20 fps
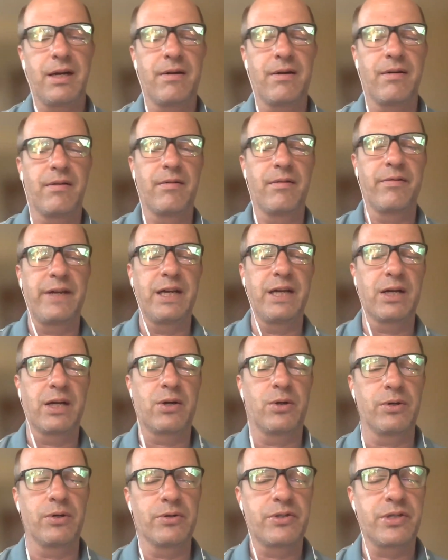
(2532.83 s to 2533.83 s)

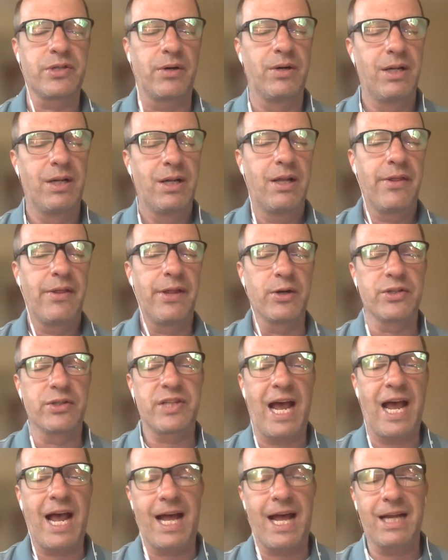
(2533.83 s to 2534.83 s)
vehicle. So there's
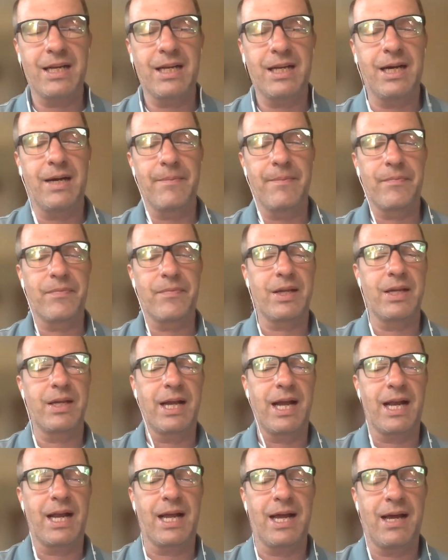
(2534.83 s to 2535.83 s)
that. You
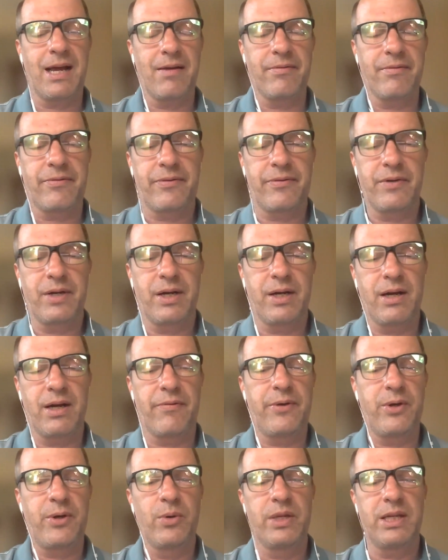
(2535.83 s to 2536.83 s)
got to have a
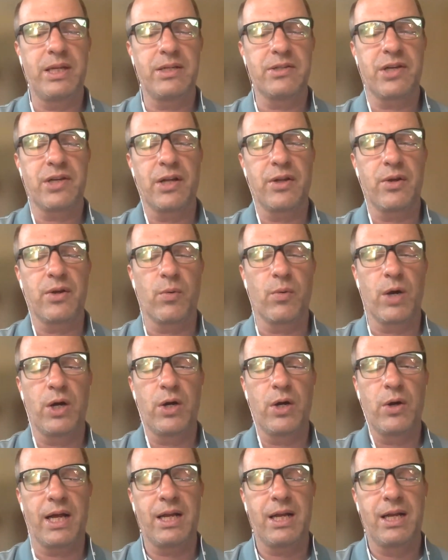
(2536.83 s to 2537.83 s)
few of these on the
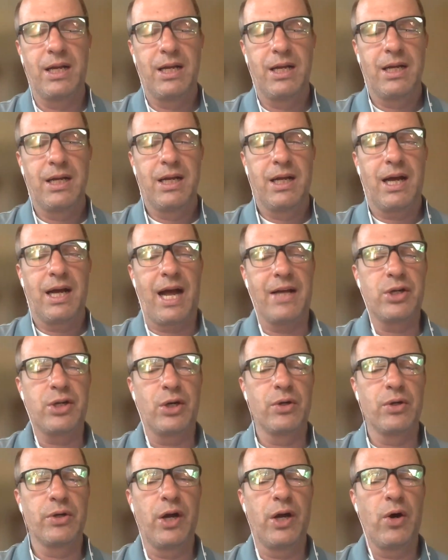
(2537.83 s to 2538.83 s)
road. I
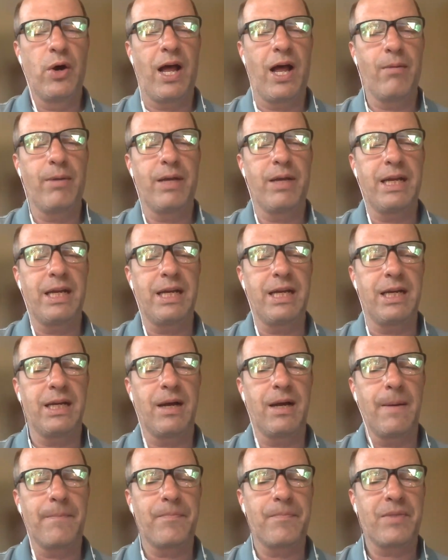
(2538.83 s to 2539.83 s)
don't know how many
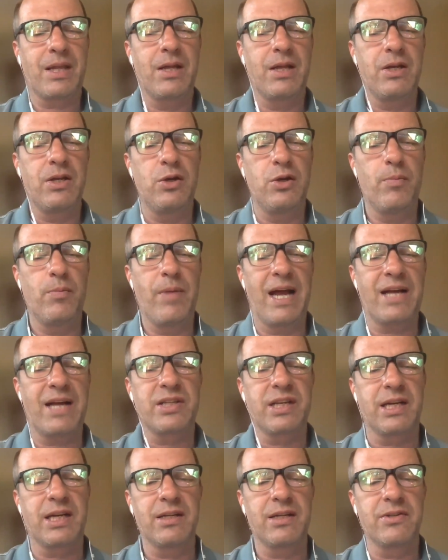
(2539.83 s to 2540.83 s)
New
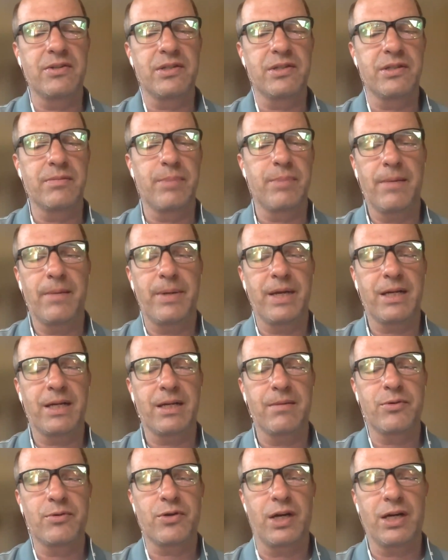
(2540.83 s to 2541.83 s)
Mexicans, and
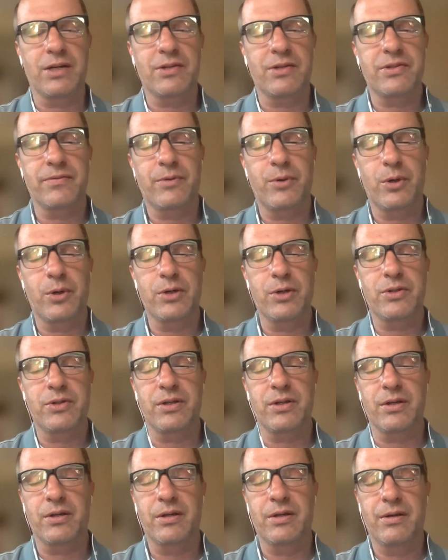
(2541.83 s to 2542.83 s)
pickup trucks, of course,
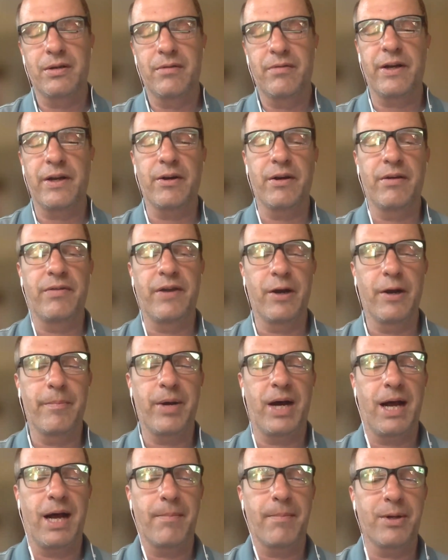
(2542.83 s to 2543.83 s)
are very, very
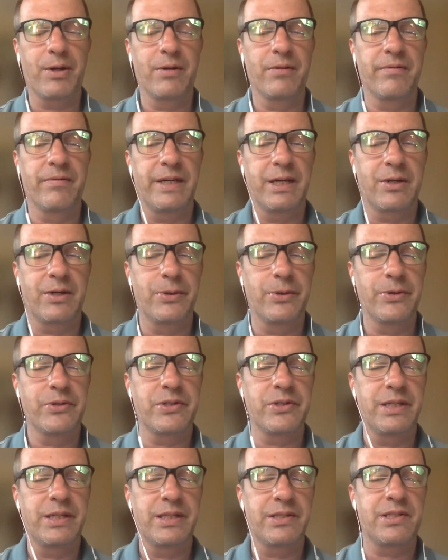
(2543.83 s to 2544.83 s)
popular vehicles
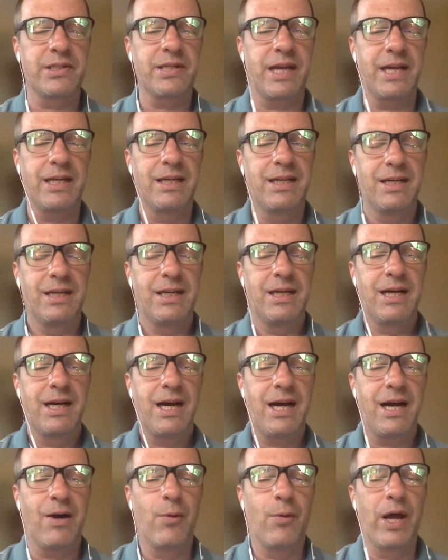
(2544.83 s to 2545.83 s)
in this state.
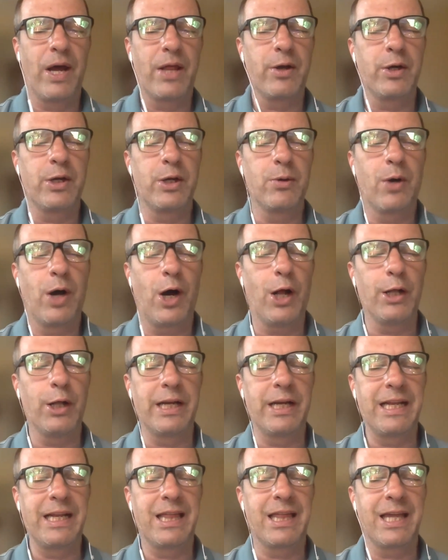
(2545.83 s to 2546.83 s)
Whether you haul
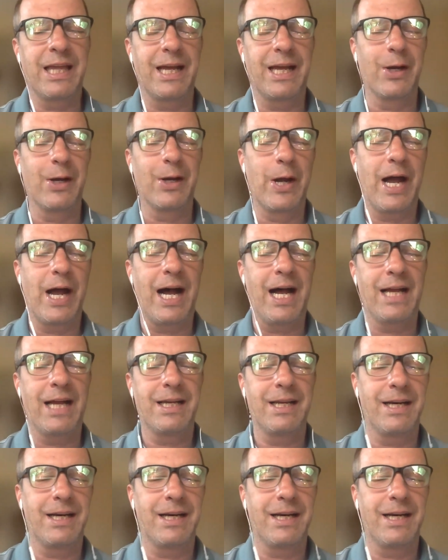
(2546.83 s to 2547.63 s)
anything or not,